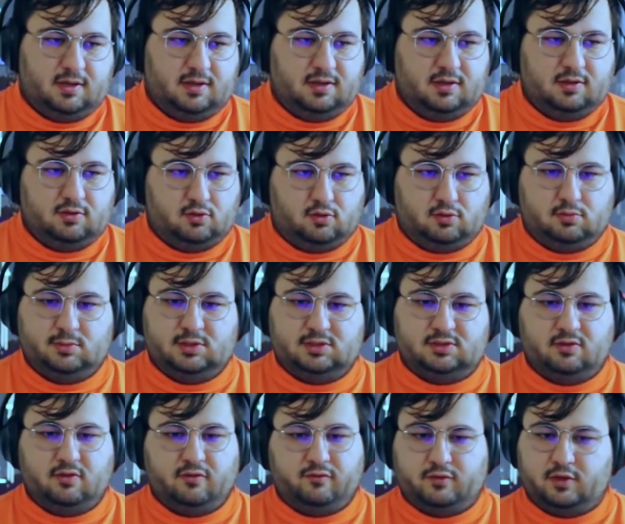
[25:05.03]
an
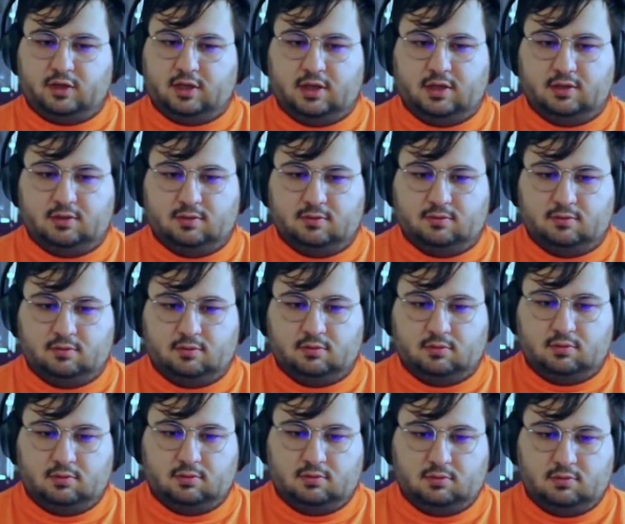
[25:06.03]
enormous overhead
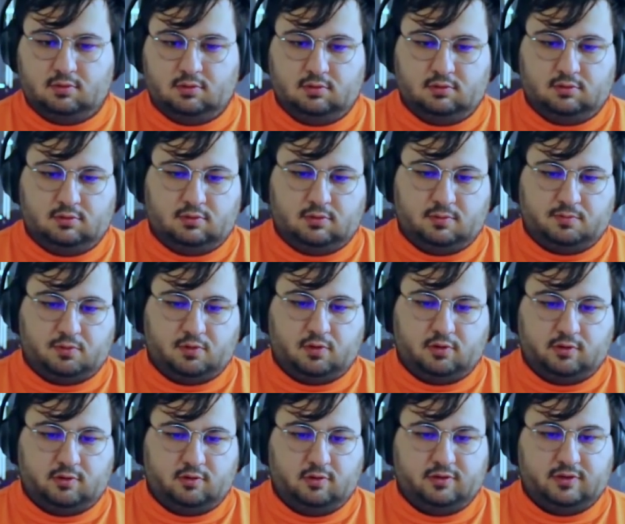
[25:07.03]
to the
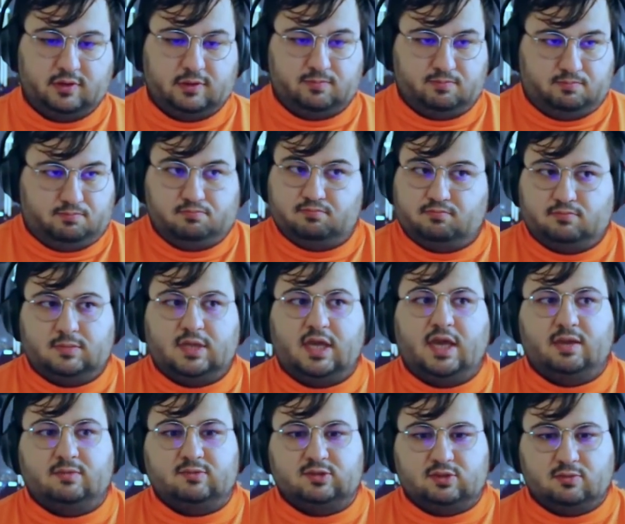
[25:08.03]
protocol that
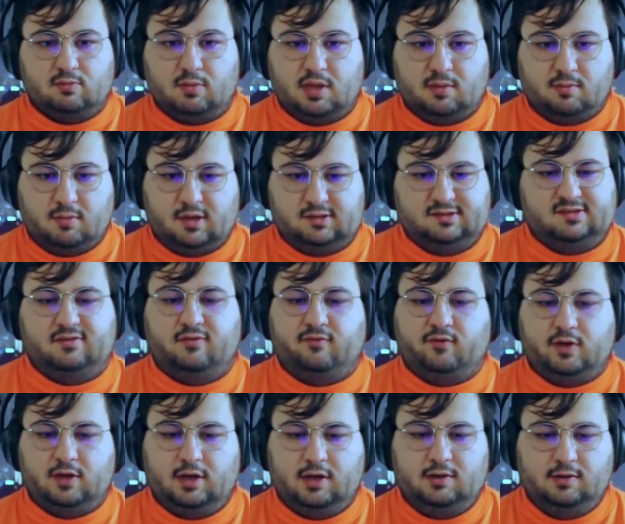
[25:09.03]
aims to minimize
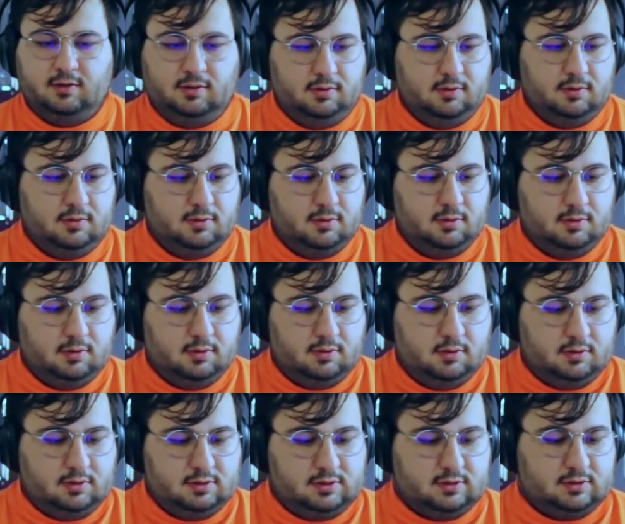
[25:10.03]
overhead.
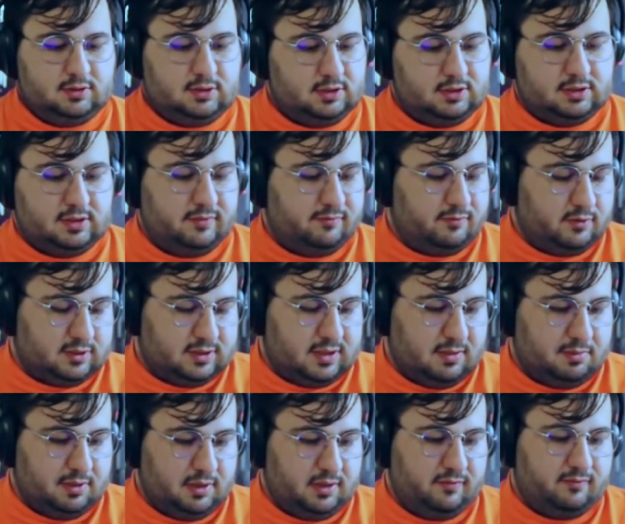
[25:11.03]
So essentially, for
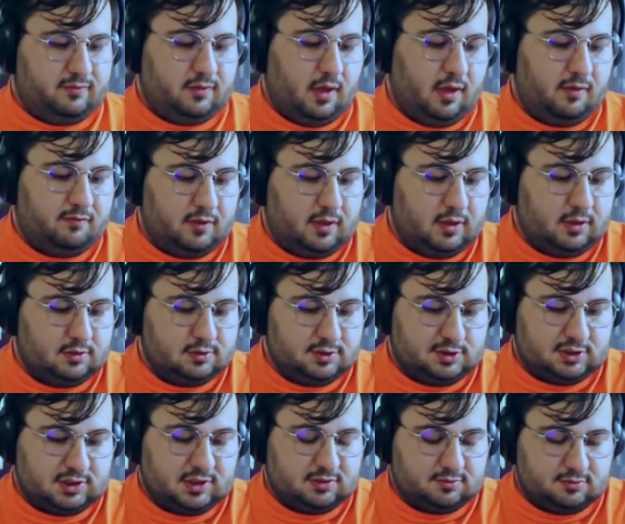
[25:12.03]
example, if you
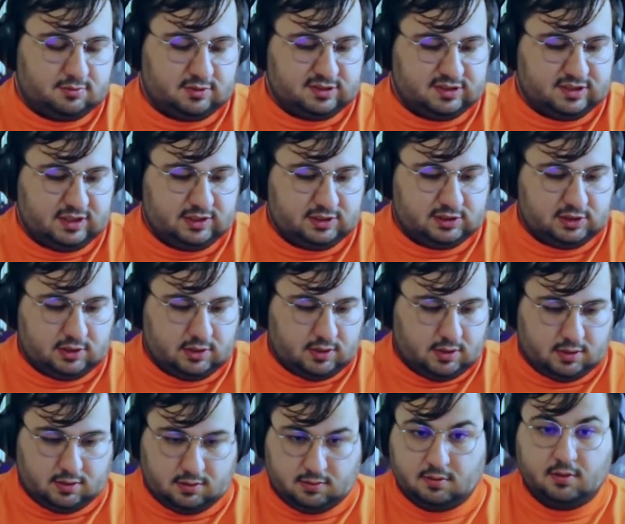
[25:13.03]
use
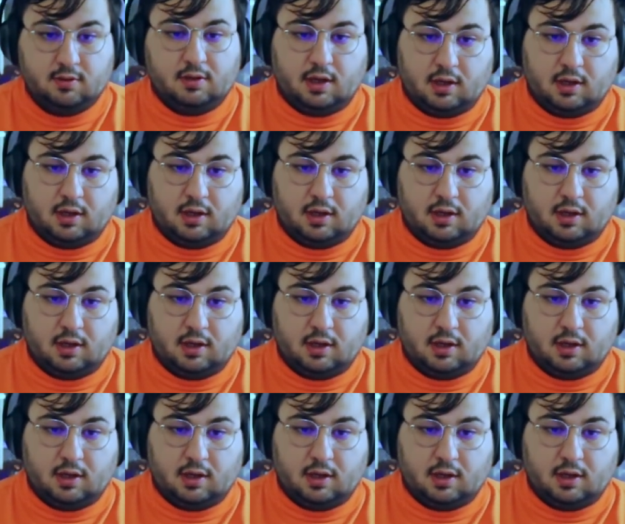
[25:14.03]
Sharderization and